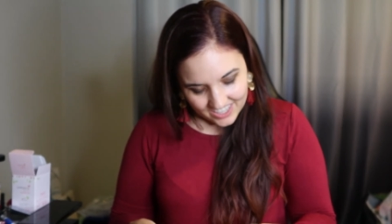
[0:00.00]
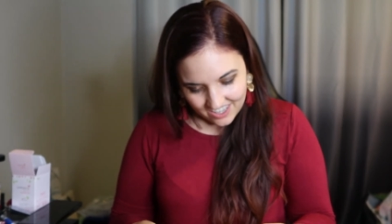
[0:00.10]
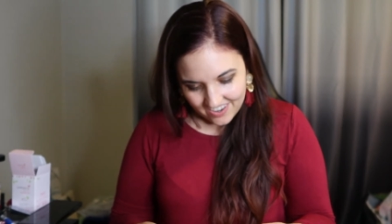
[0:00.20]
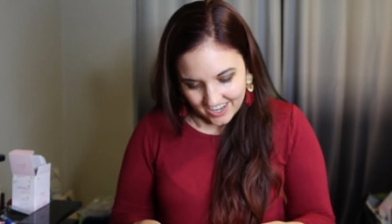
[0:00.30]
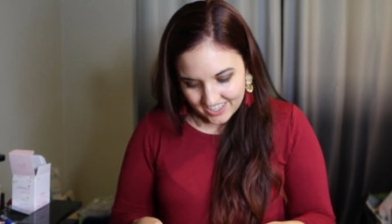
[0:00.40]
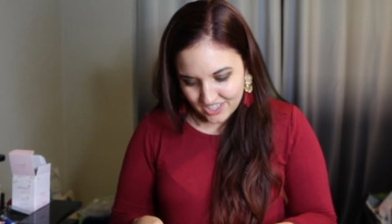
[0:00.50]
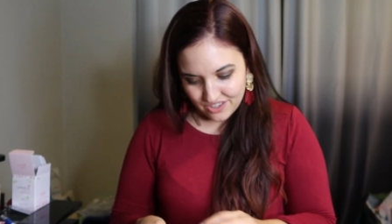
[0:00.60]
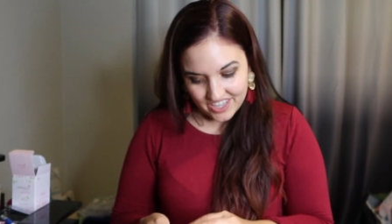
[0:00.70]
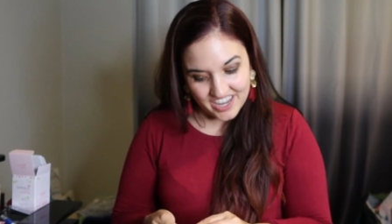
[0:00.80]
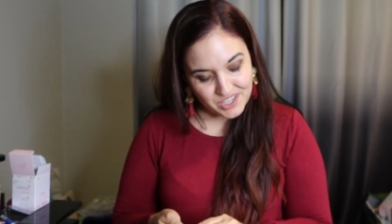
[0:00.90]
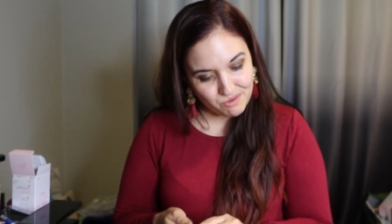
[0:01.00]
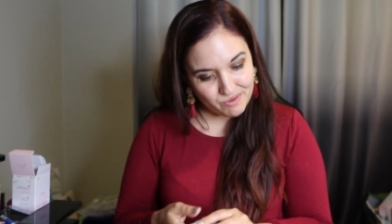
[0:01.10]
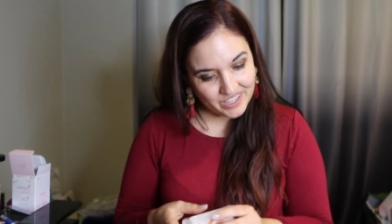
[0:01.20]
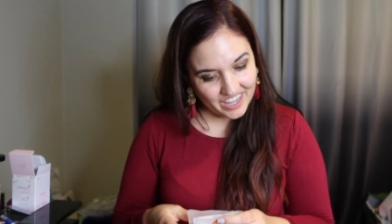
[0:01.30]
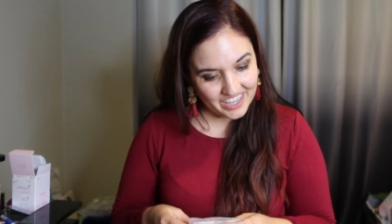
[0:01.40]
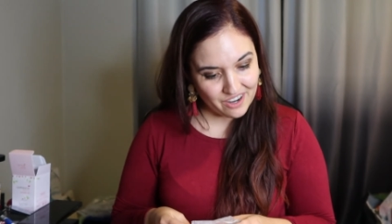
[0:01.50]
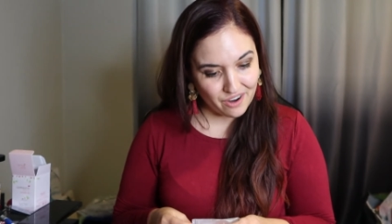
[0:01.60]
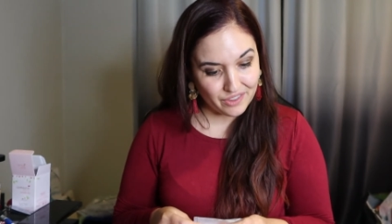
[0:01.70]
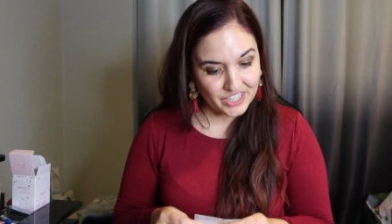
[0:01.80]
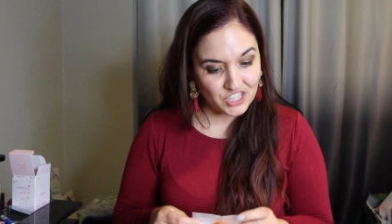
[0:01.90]
All right, so the next one we got here
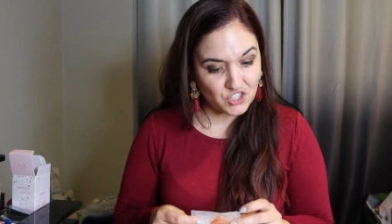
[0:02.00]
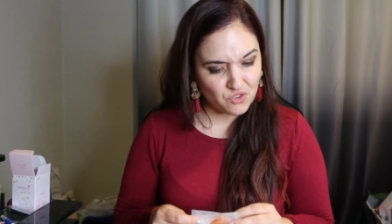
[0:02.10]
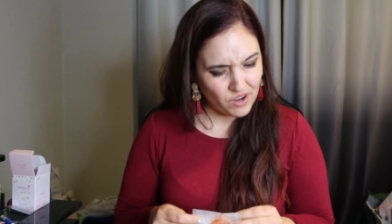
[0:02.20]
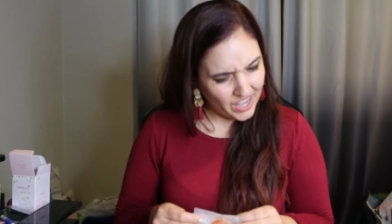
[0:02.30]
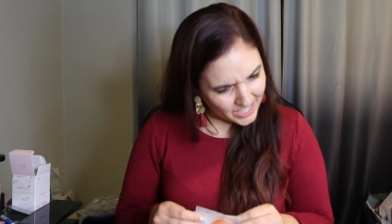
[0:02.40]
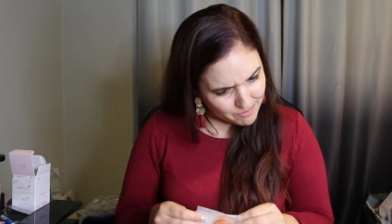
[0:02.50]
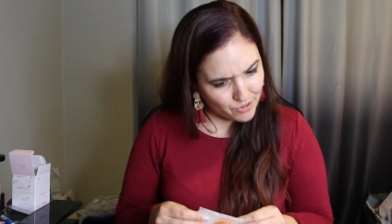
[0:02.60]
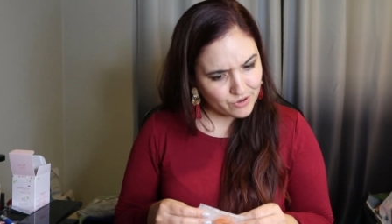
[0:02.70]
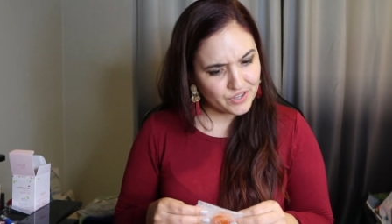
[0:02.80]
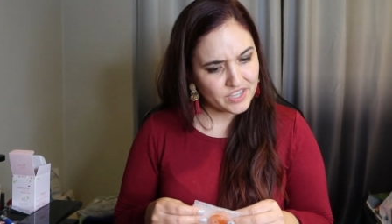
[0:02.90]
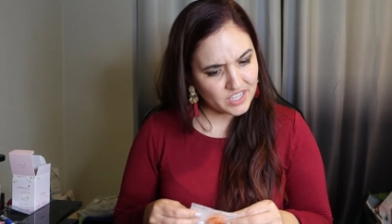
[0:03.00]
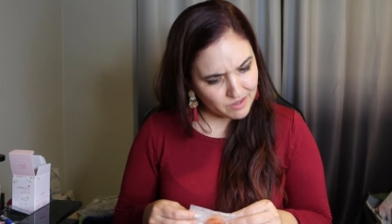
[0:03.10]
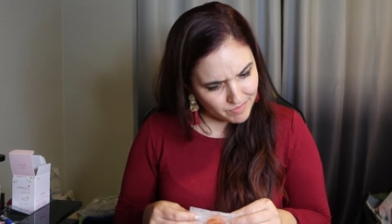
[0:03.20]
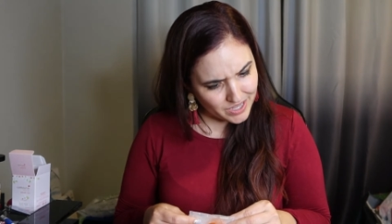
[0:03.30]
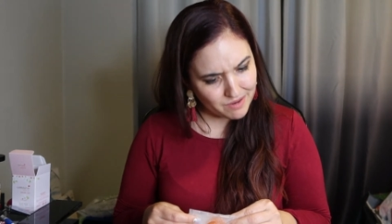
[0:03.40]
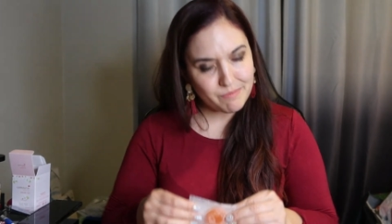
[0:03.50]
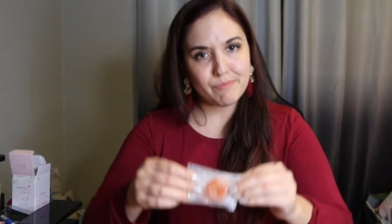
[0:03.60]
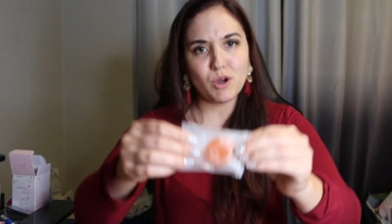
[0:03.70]
are these dried persimmon